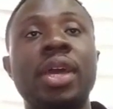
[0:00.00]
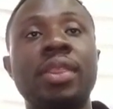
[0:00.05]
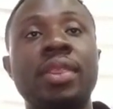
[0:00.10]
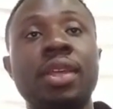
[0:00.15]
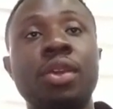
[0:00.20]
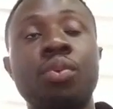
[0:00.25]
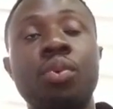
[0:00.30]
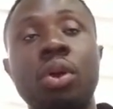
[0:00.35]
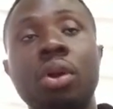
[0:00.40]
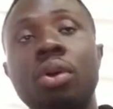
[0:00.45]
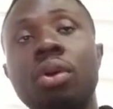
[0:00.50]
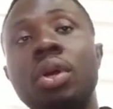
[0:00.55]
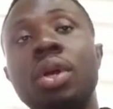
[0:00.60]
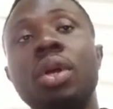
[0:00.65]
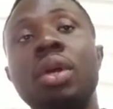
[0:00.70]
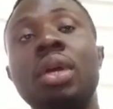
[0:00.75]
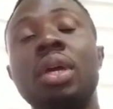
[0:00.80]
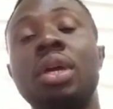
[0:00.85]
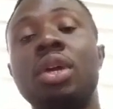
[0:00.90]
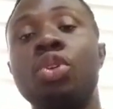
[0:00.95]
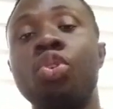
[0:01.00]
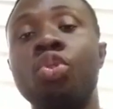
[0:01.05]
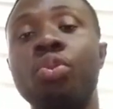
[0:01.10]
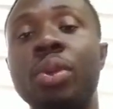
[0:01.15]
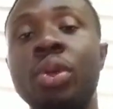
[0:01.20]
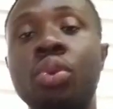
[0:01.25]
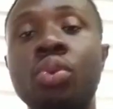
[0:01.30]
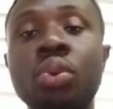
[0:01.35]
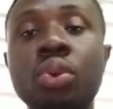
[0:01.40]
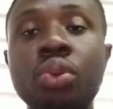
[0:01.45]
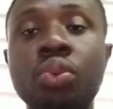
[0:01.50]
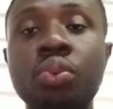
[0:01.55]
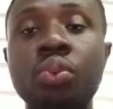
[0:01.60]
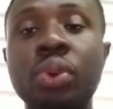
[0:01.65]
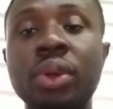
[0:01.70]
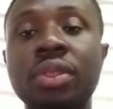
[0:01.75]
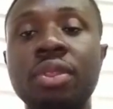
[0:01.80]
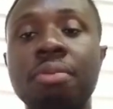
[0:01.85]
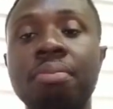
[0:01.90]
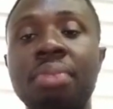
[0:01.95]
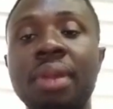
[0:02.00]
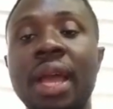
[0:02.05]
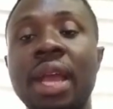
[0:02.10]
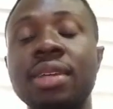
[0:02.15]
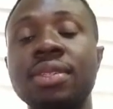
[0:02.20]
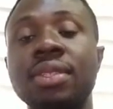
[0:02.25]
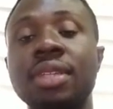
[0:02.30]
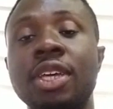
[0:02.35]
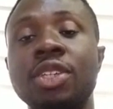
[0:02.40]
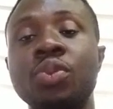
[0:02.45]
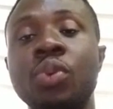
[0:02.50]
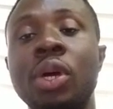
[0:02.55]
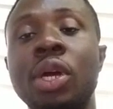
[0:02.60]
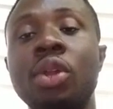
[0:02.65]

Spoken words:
I think, well, he will be good with the Black Stars.